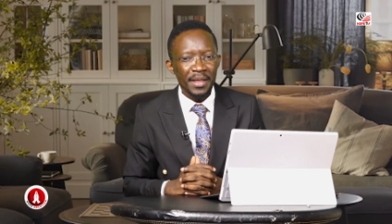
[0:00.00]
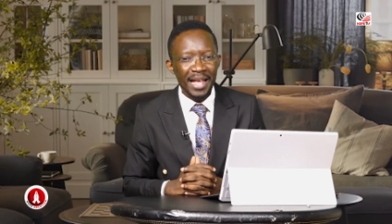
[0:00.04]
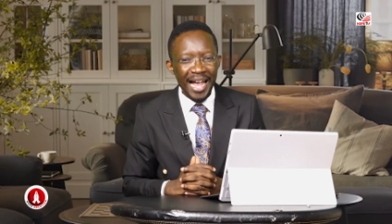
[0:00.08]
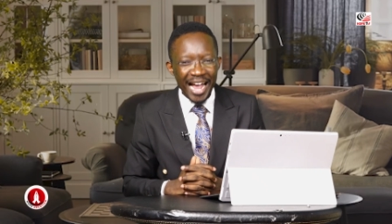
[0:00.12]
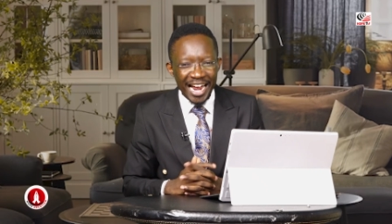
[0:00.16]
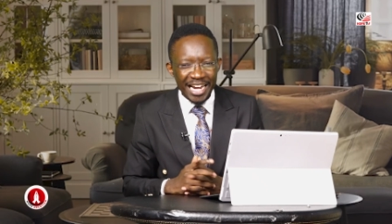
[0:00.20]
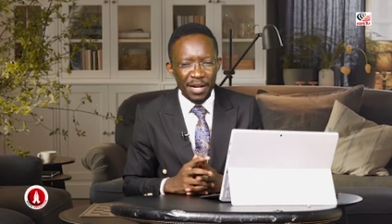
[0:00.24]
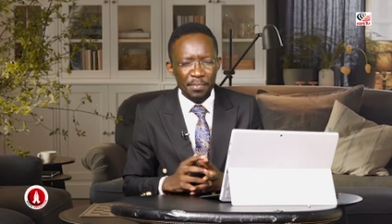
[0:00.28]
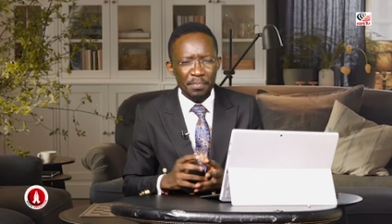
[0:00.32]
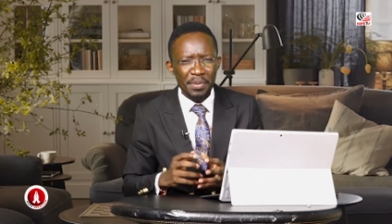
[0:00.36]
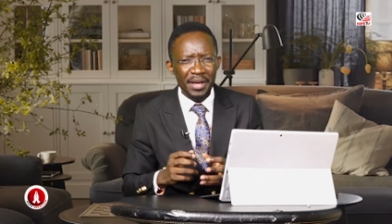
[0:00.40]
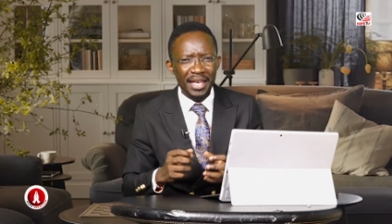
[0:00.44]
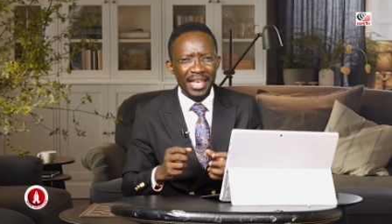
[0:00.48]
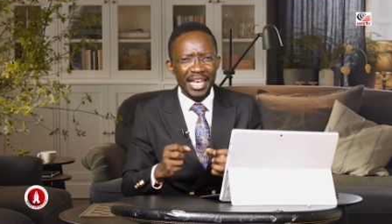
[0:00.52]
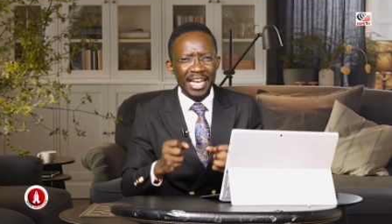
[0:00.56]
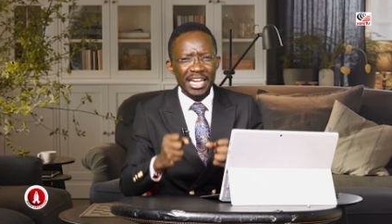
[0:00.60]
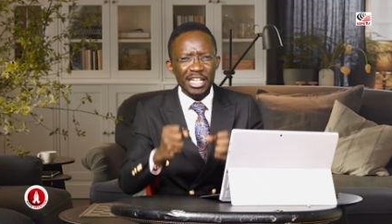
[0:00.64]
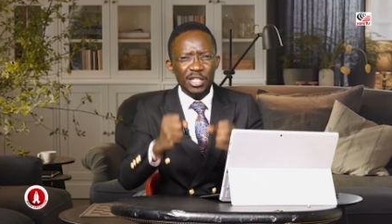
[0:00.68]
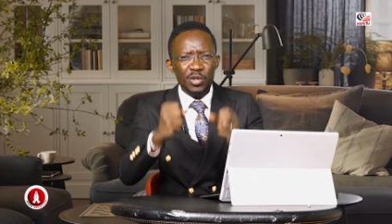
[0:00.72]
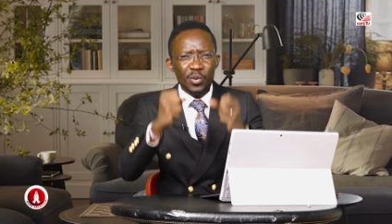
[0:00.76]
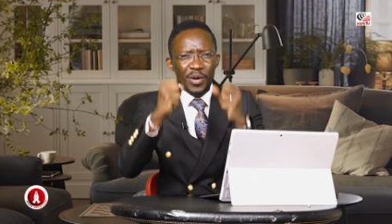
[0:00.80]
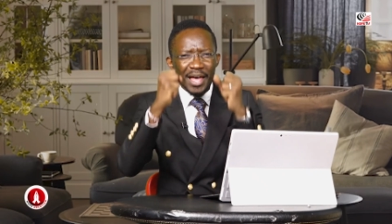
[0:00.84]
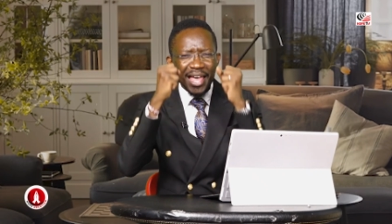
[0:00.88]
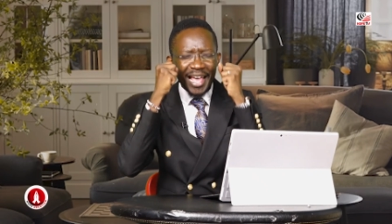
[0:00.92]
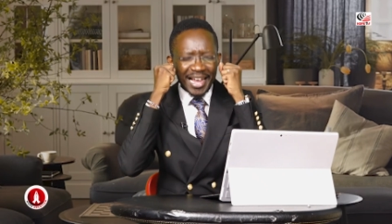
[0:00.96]
and begin
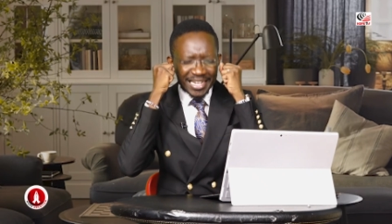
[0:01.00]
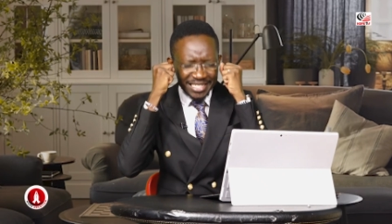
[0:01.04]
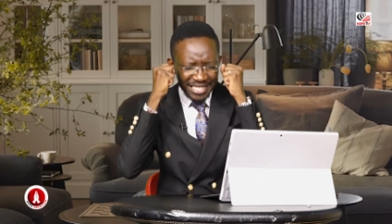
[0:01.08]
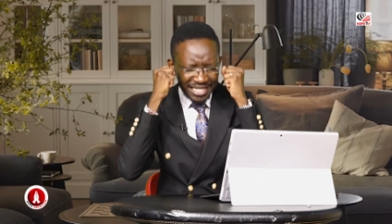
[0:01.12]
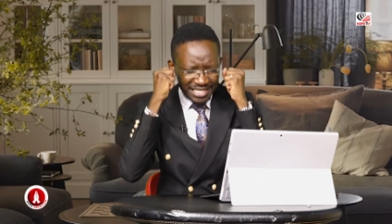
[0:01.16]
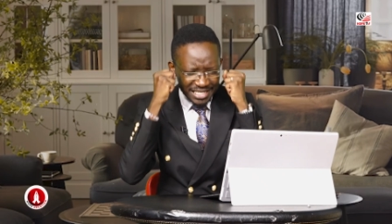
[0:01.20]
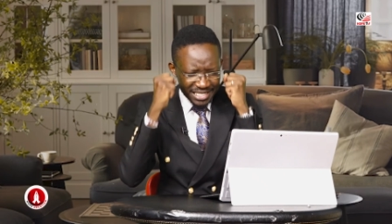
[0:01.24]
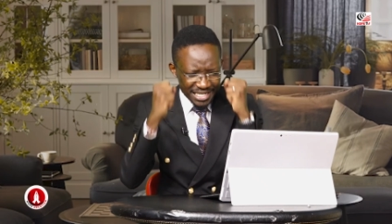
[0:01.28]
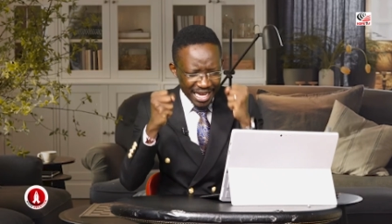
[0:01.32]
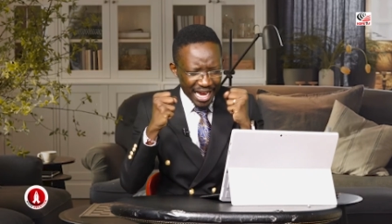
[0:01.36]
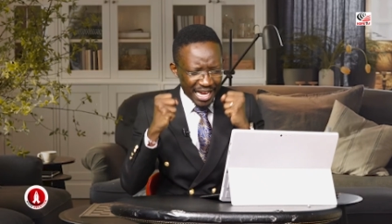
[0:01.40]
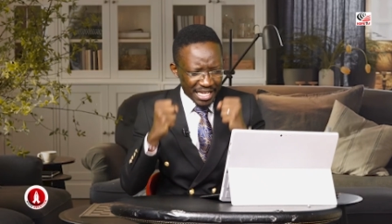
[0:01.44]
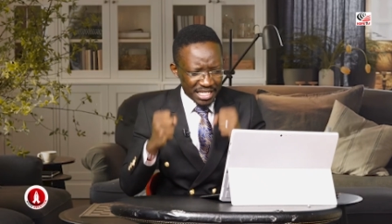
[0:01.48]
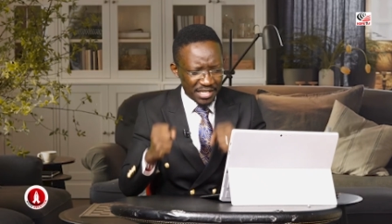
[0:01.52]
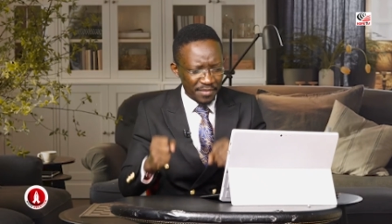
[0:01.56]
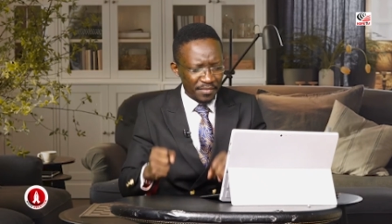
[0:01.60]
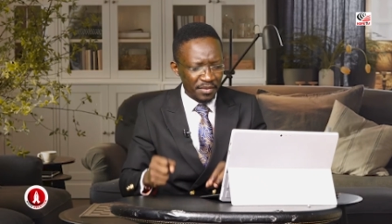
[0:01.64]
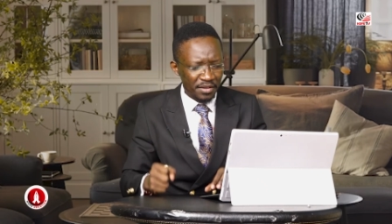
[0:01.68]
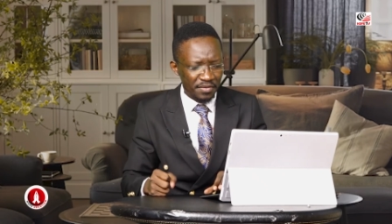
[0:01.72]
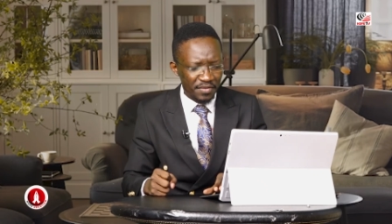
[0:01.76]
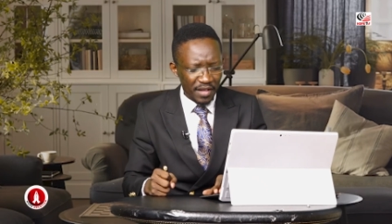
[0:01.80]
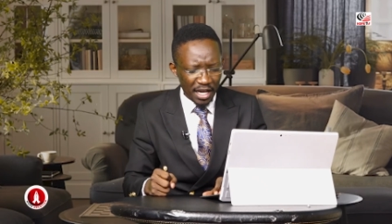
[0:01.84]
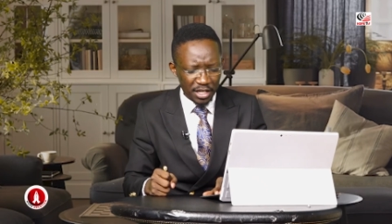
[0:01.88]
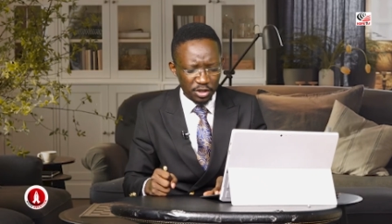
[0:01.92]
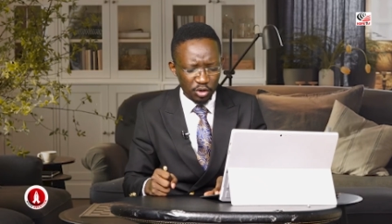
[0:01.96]
to exercise
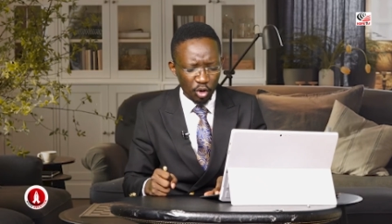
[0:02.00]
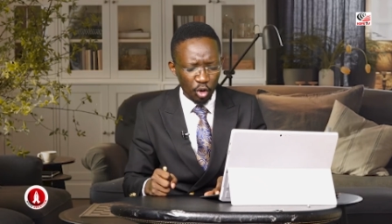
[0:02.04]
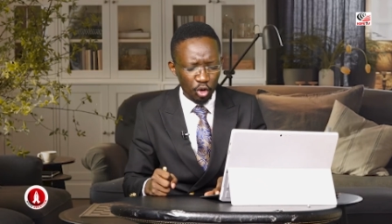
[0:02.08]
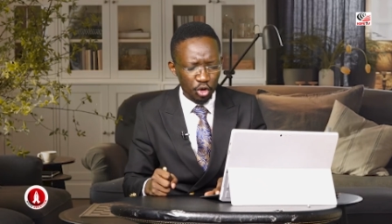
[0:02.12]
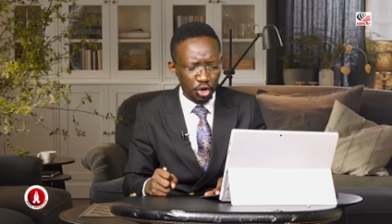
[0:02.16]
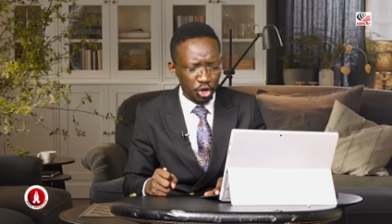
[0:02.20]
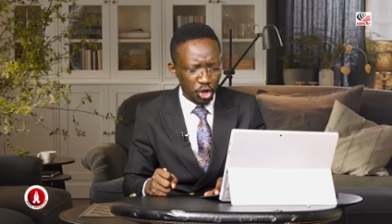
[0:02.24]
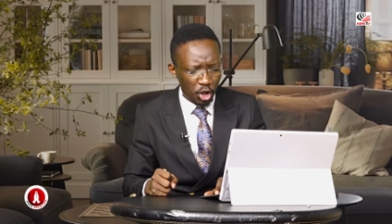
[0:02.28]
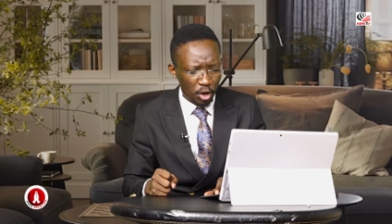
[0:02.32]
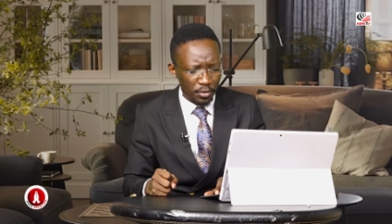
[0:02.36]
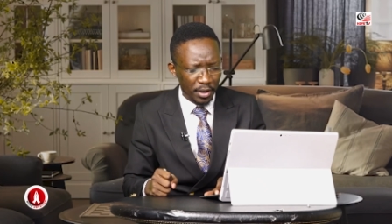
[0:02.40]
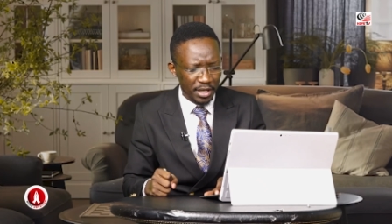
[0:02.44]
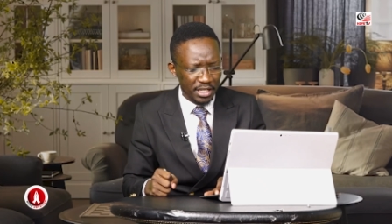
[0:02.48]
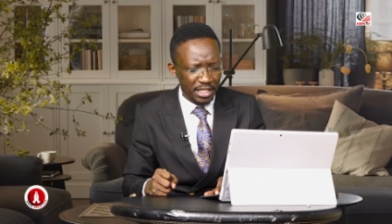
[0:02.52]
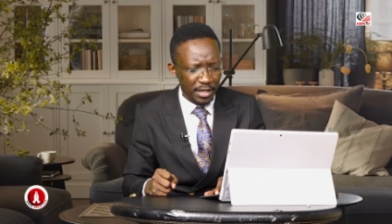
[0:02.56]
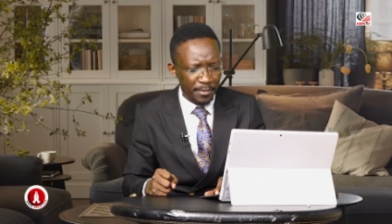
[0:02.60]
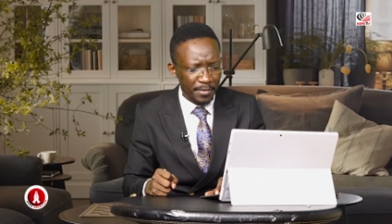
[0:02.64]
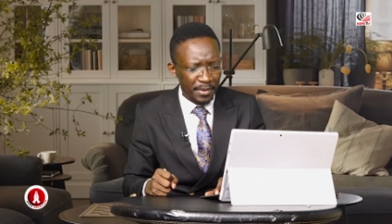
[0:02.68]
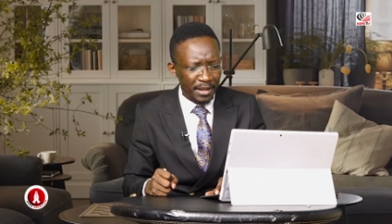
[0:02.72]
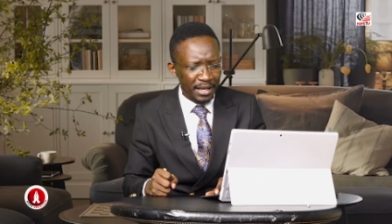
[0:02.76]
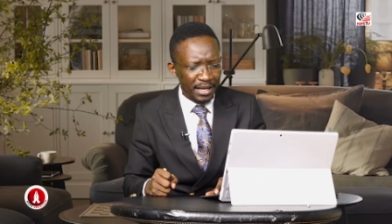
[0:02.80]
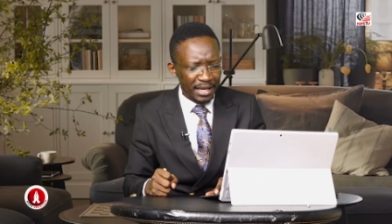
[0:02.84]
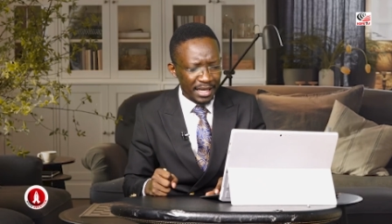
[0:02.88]
that authority.